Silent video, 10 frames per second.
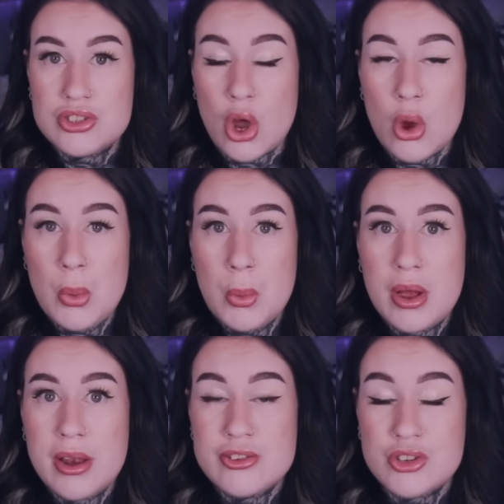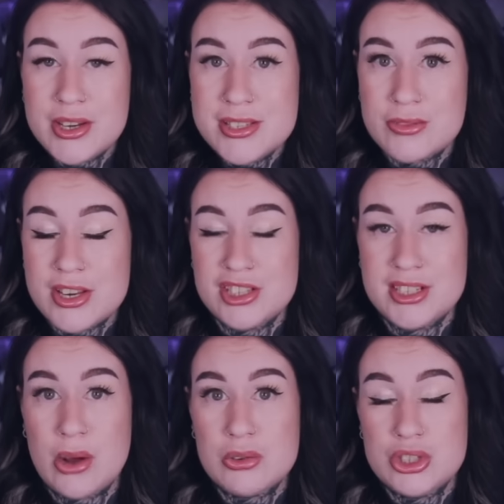So Teresa reached
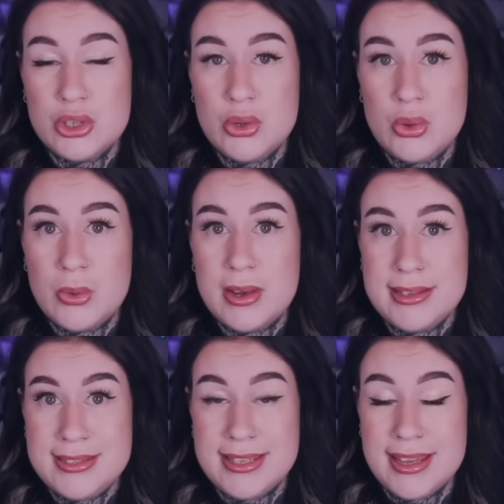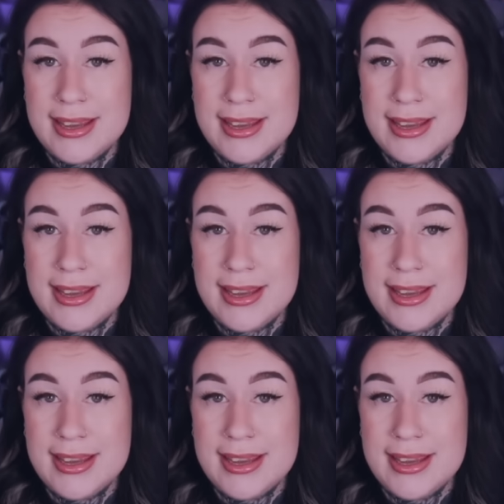out to Lindsay